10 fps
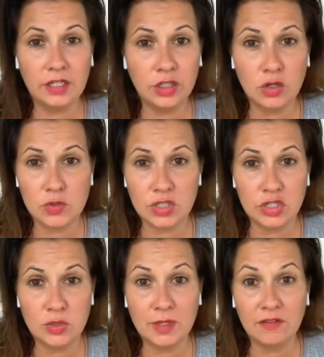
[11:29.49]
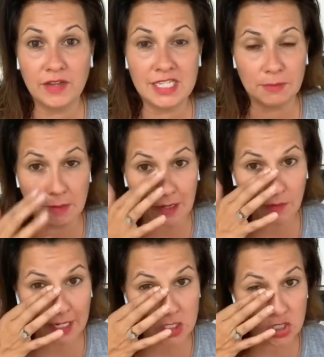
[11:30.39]
you know, start to be a victim in my
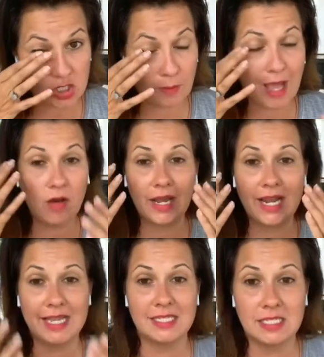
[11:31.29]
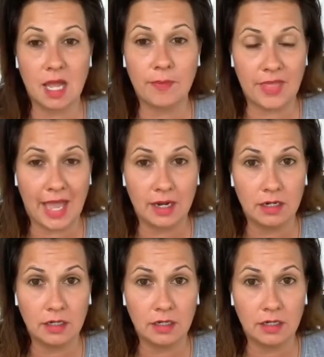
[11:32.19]
relationship, how can I stop that?